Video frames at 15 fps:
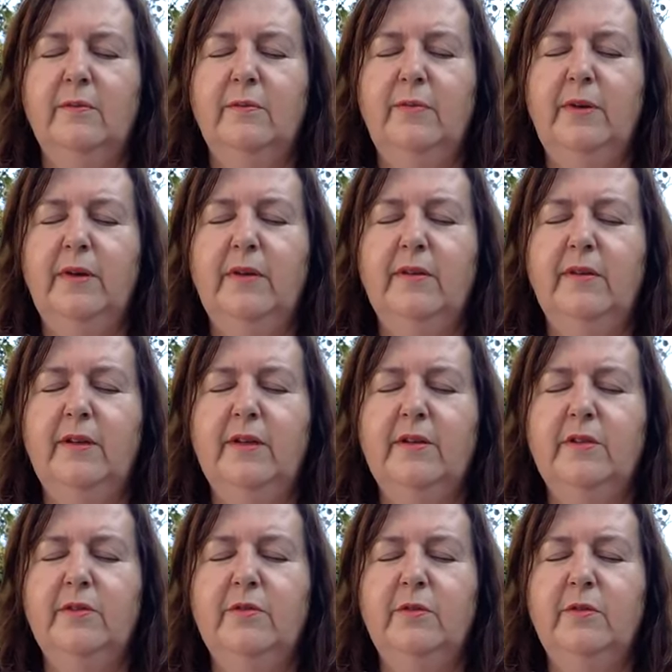Big, thick,
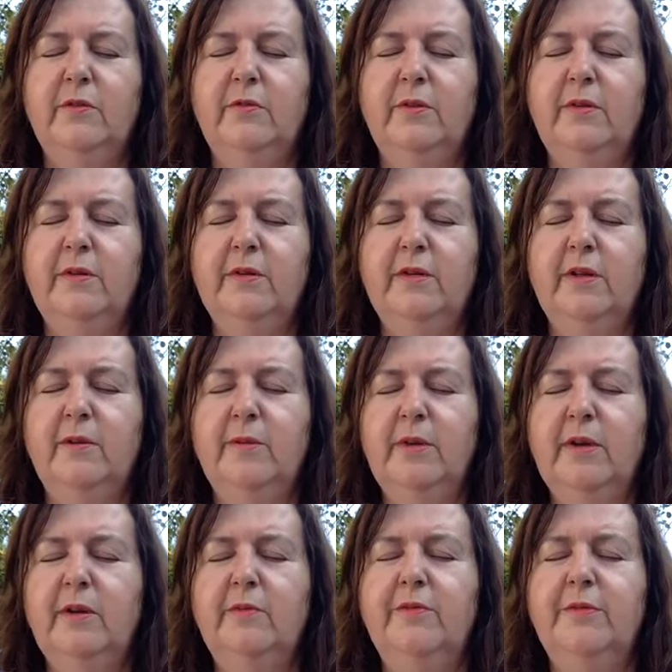strong roots coming
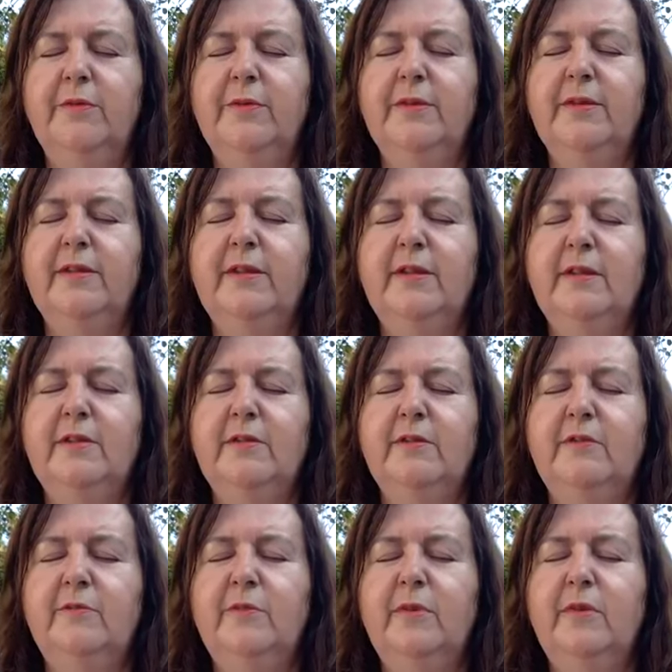up from the center
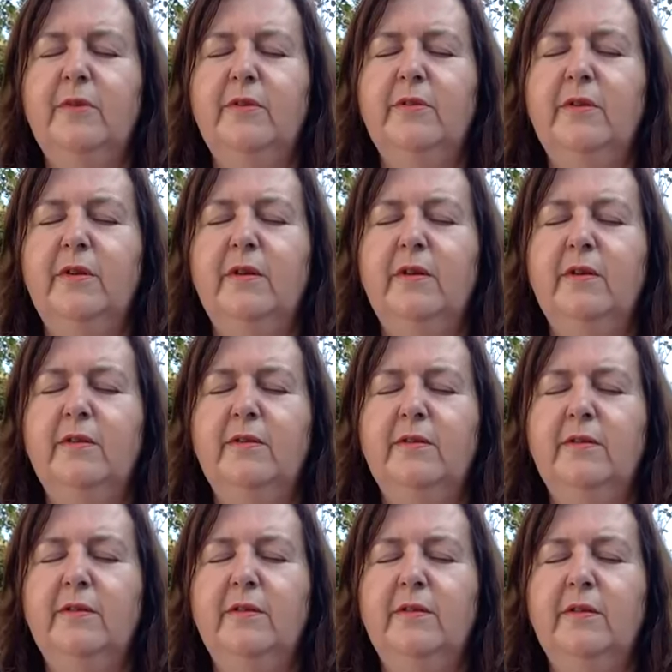of Mother Earth